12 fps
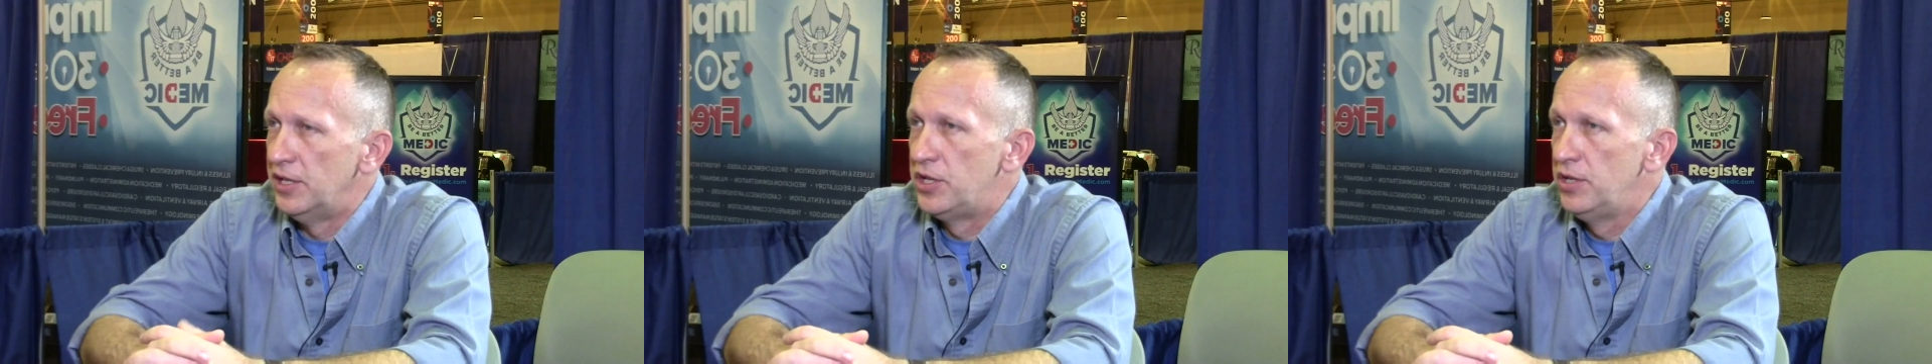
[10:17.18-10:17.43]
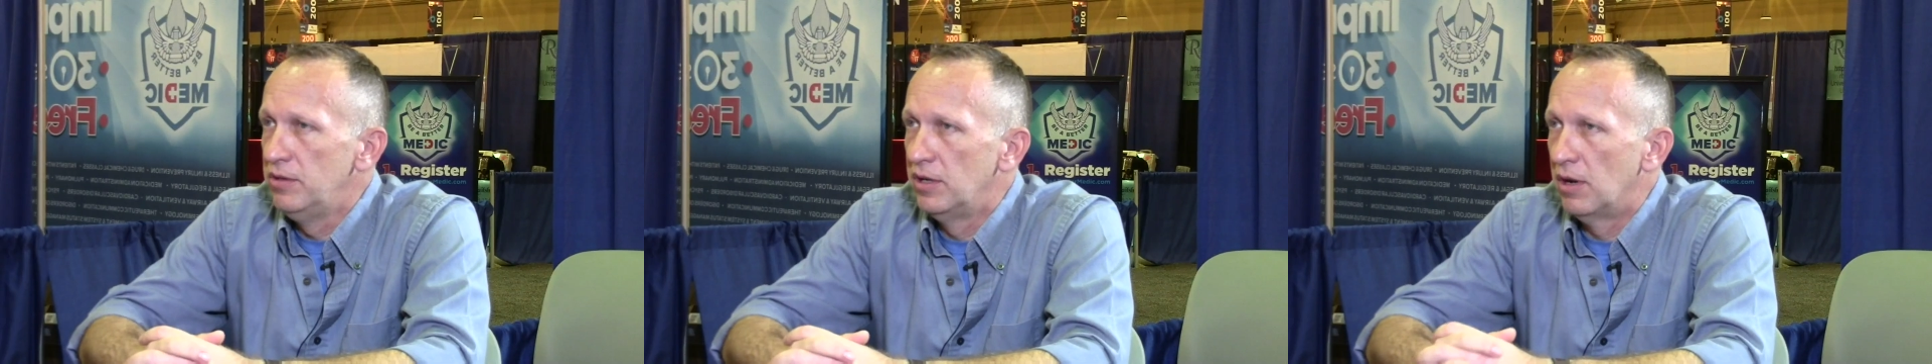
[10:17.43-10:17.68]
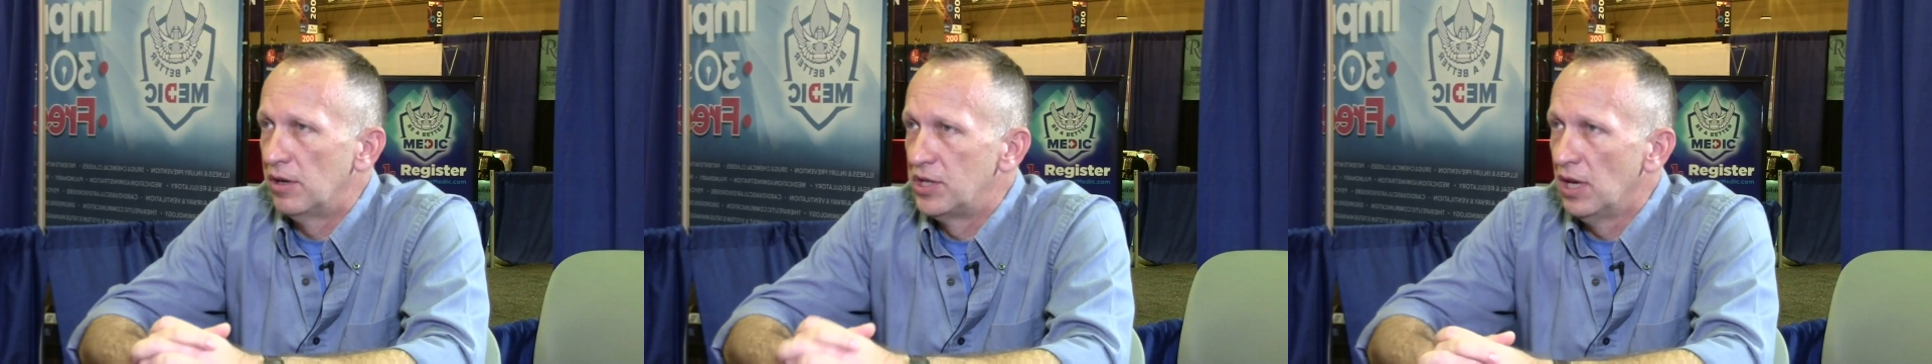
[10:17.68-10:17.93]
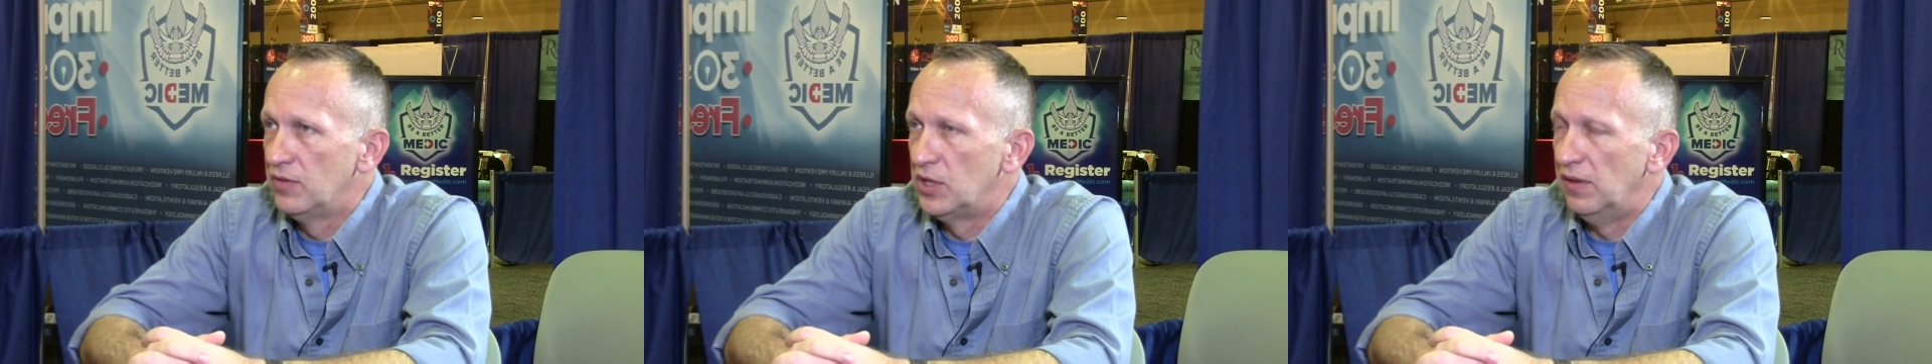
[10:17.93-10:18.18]
as shooting
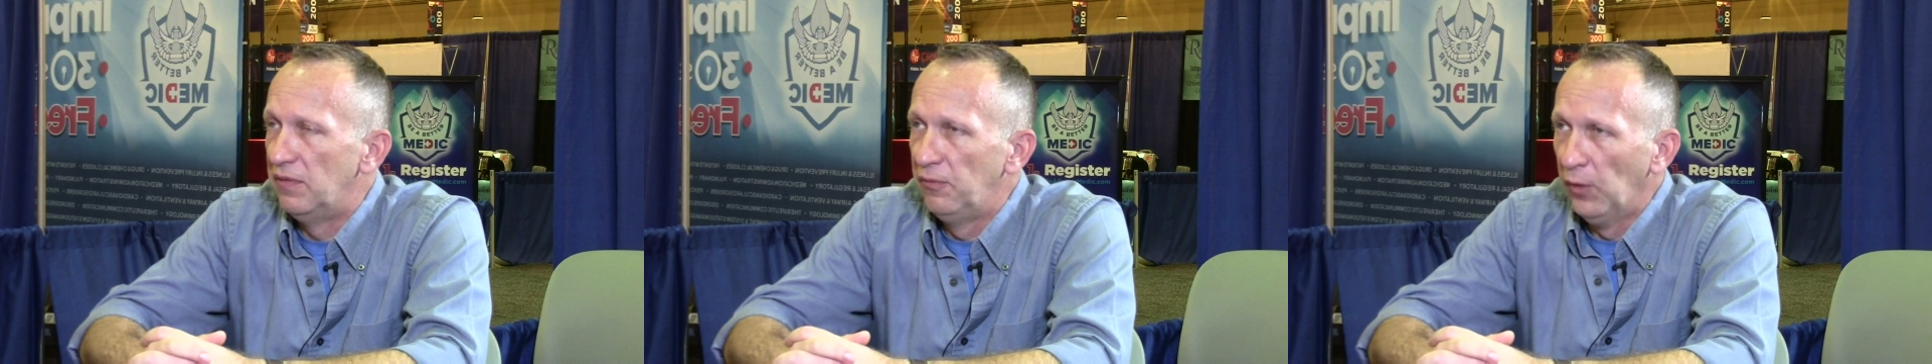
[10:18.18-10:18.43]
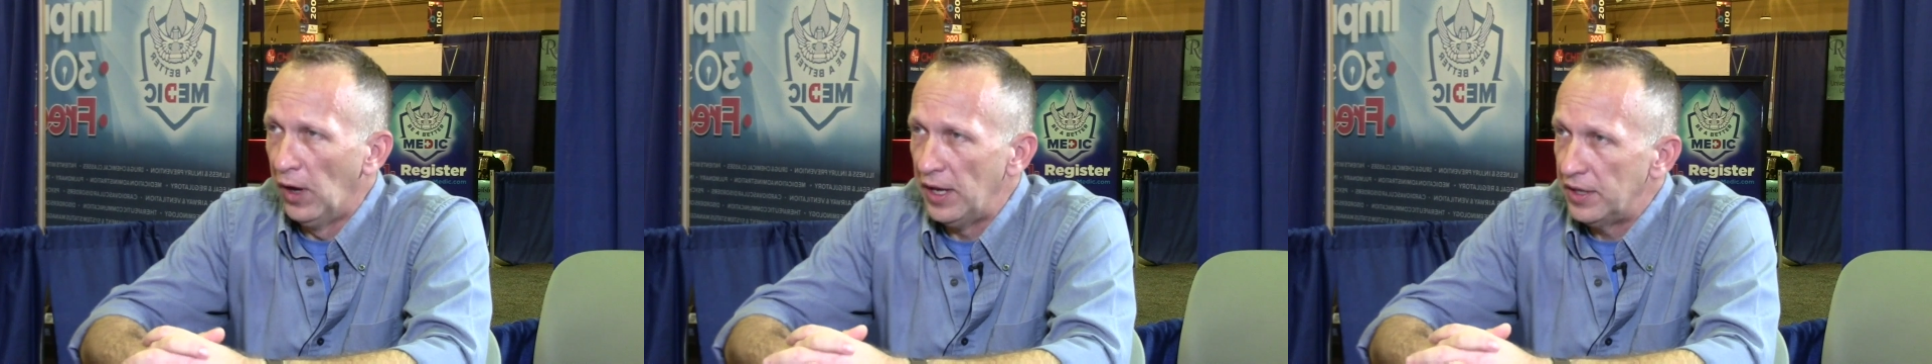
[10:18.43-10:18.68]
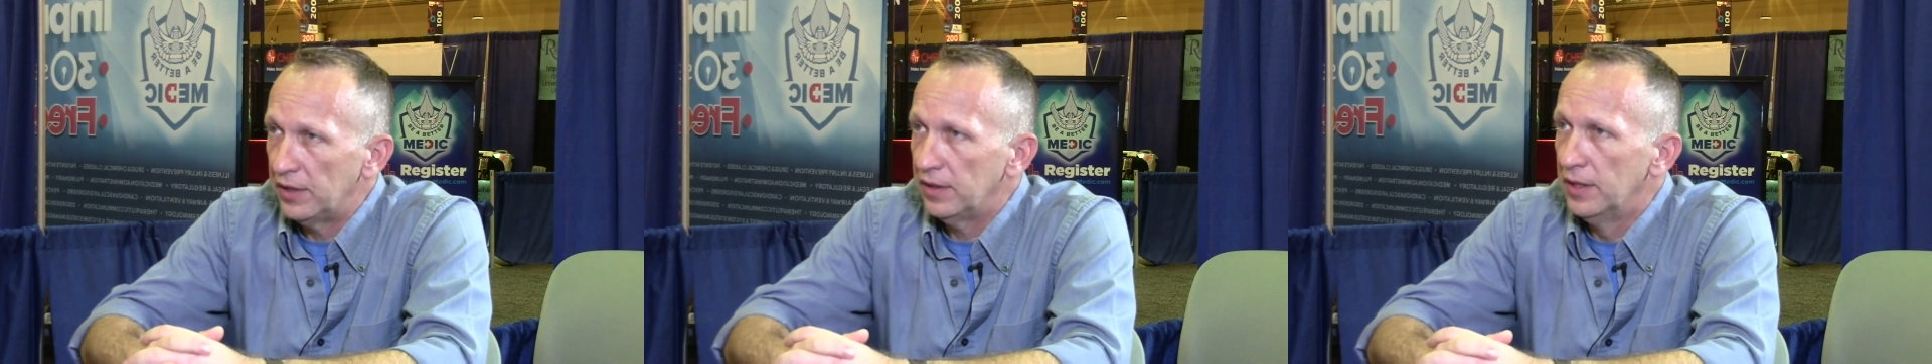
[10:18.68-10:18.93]
ourselves in the foot,